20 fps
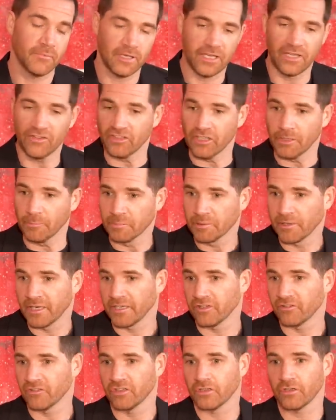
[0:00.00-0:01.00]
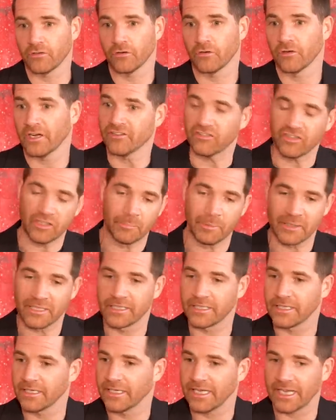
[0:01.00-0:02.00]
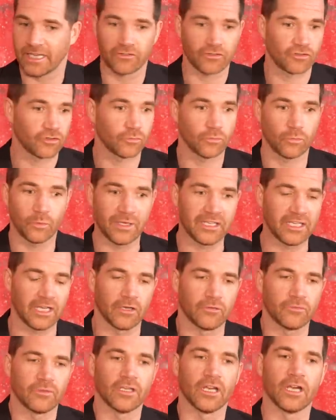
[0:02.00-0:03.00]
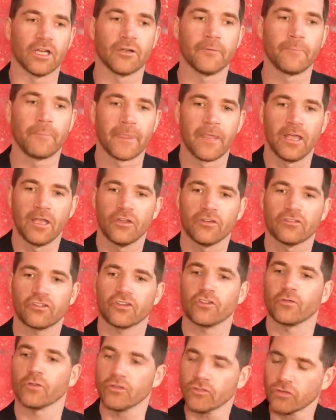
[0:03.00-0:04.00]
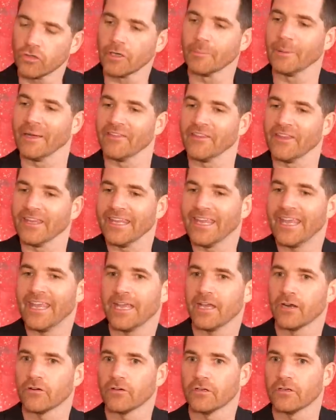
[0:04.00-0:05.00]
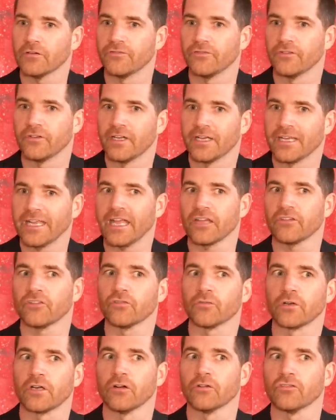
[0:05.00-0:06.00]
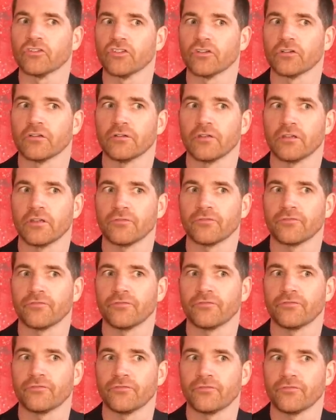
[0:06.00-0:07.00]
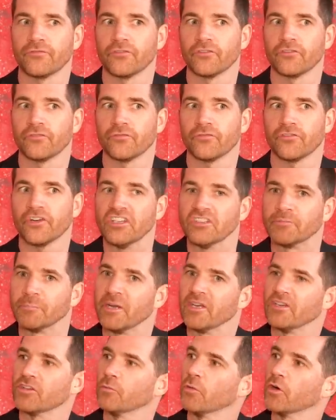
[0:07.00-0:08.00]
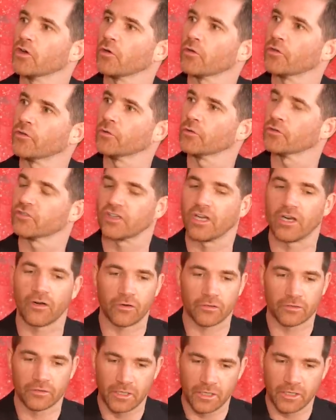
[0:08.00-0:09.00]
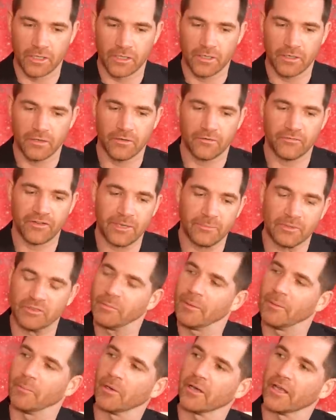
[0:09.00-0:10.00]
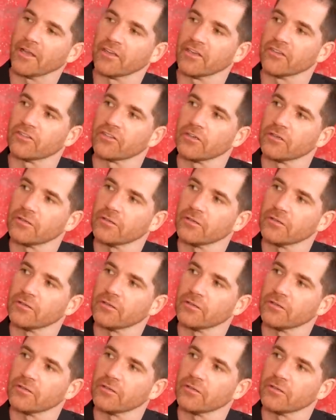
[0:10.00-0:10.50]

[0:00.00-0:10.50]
Is he a predator or has he been cancelled? We don't know. So do you want to talk about the year of cancel culture and the free speech and what your thoughts are on famous people like this.